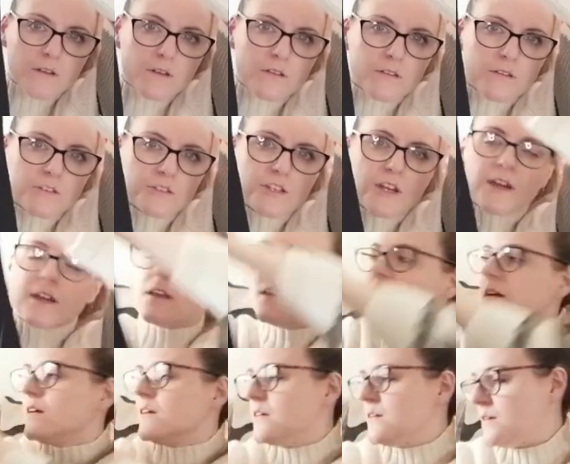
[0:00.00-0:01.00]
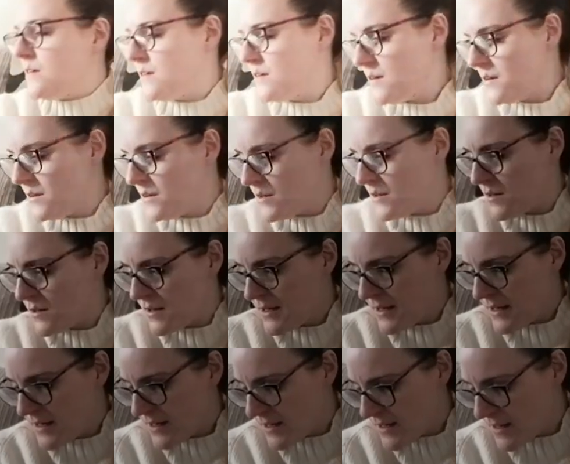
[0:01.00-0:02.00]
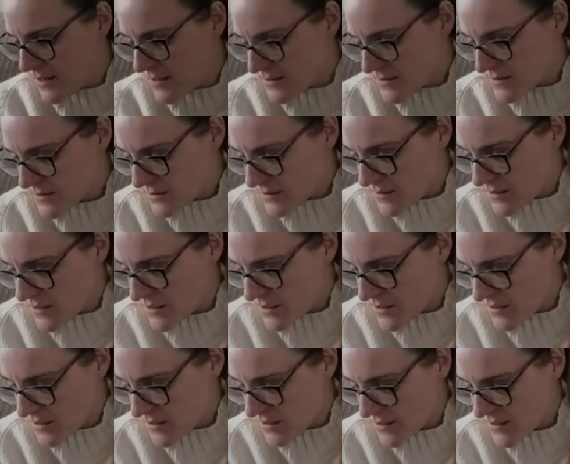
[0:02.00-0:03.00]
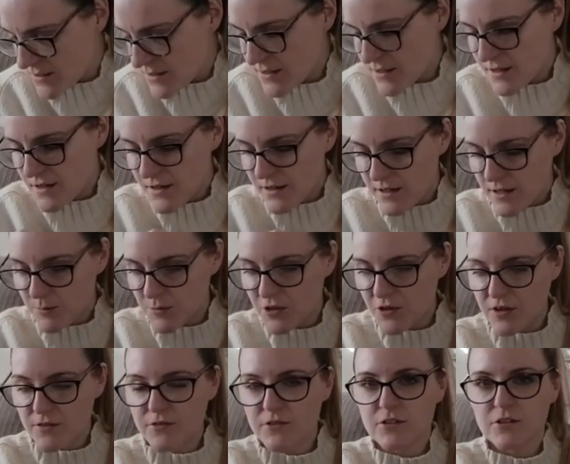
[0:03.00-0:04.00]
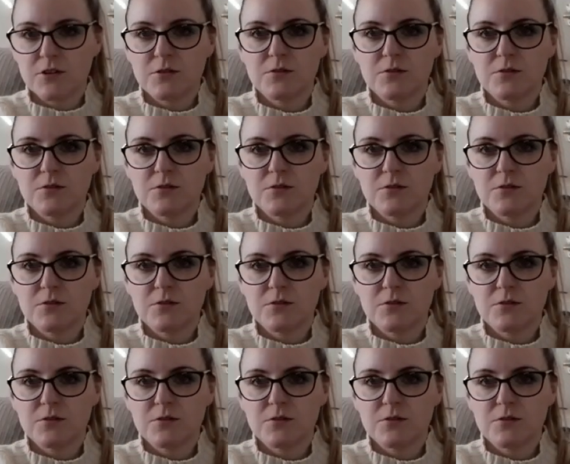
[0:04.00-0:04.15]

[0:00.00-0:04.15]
Another jacket. It's, I'm not even